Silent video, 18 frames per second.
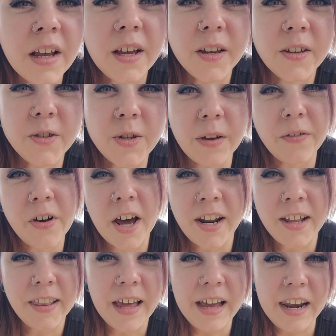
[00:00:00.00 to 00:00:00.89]
So I've
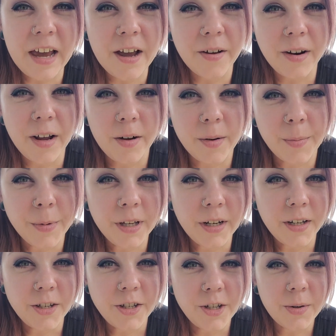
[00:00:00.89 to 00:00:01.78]
got it laid out how I'm
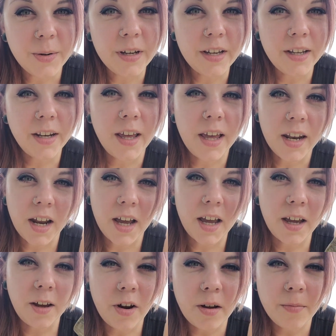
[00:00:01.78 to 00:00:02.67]
gonna do it, and
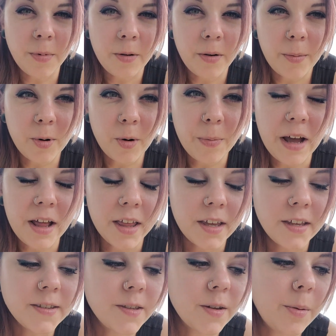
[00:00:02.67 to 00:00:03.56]
I grabbed my rubber
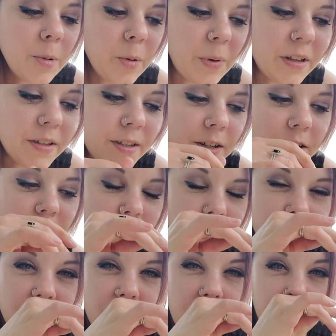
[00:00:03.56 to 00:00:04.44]
mallet, so I'm about to
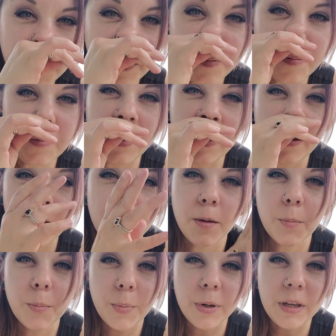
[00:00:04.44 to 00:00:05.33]
just
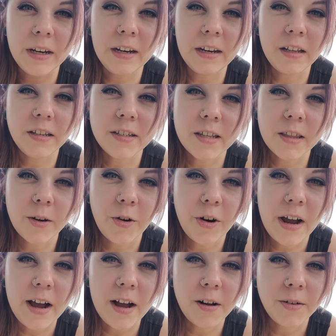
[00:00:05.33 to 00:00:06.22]
put it into the
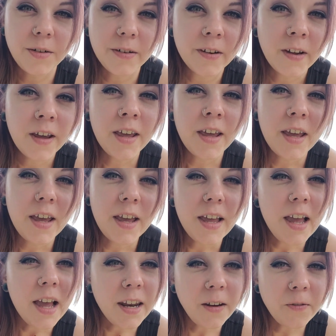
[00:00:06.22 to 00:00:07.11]
ground
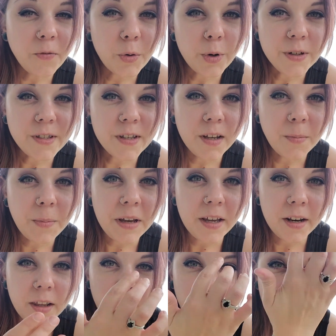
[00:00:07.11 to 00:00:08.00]
and enforce it and make
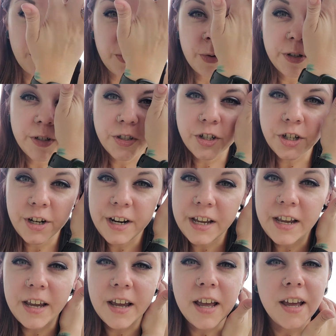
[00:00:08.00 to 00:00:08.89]
it a little bit more
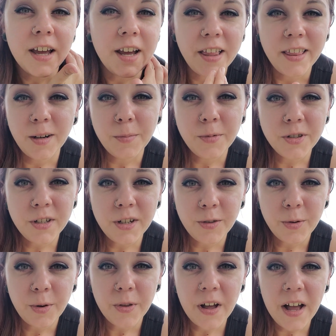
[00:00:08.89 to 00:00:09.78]
sturdy. And then I'm just
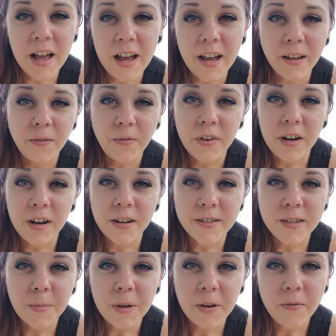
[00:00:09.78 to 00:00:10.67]
gonna throw the hide, figure
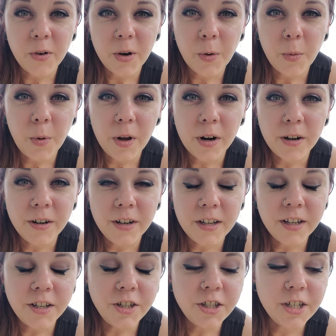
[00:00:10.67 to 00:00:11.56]
out something for a water
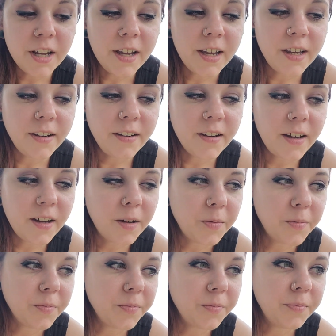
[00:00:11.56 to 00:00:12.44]
dish, and
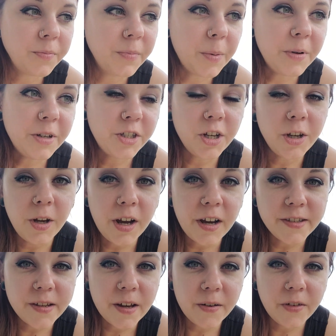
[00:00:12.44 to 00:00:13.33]
let me show you
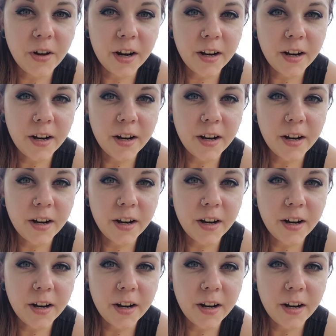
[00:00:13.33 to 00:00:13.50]
guys how I've got